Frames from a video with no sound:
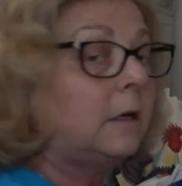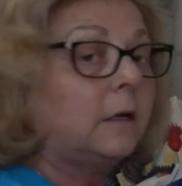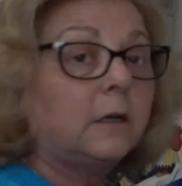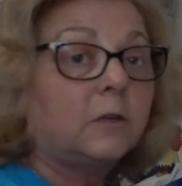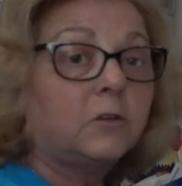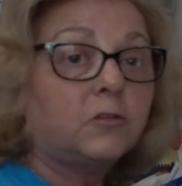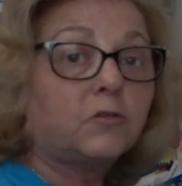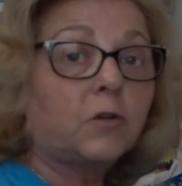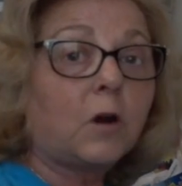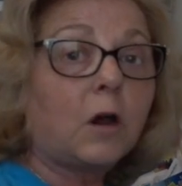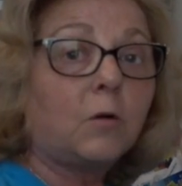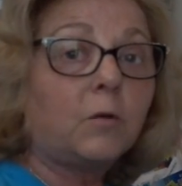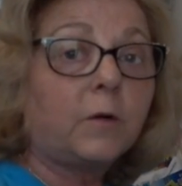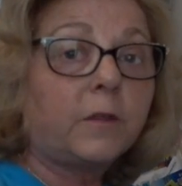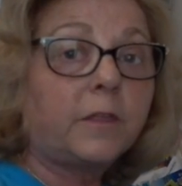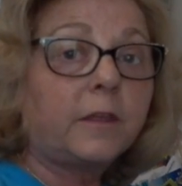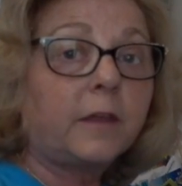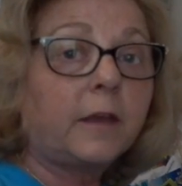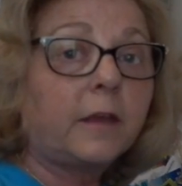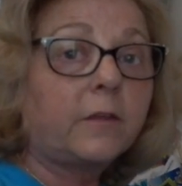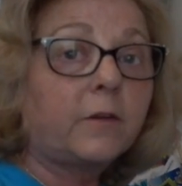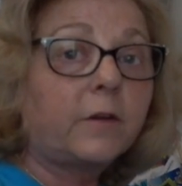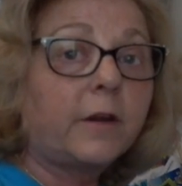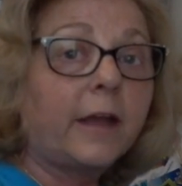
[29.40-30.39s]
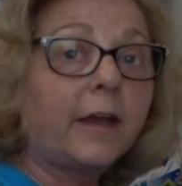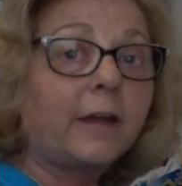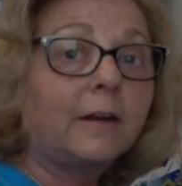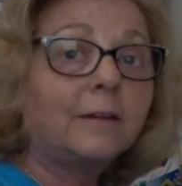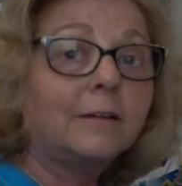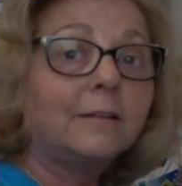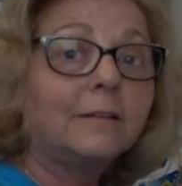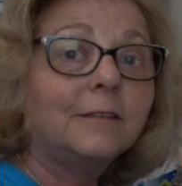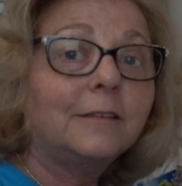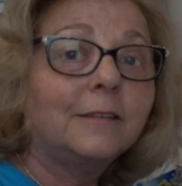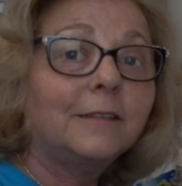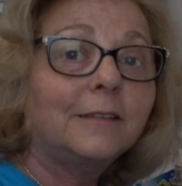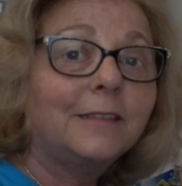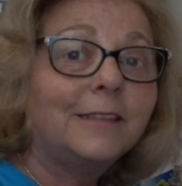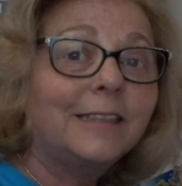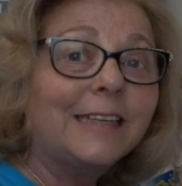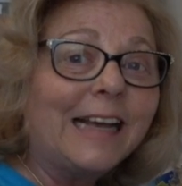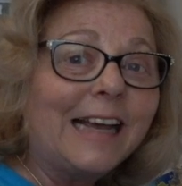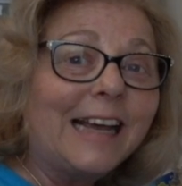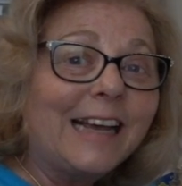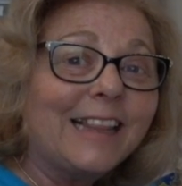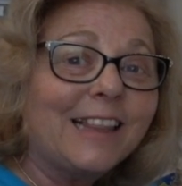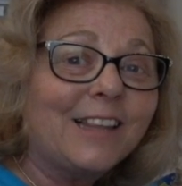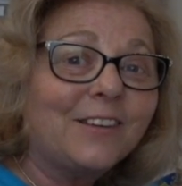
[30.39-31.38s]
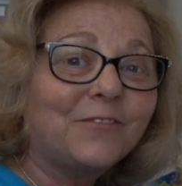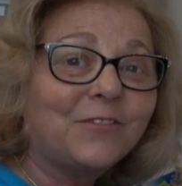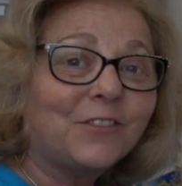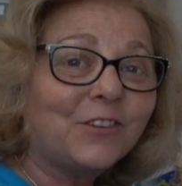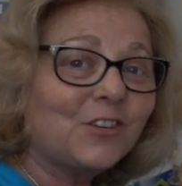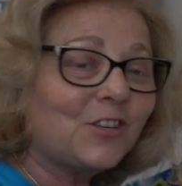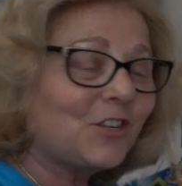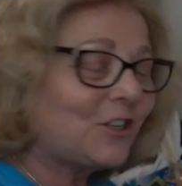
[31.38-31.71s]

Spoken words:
draw with the other hand. The first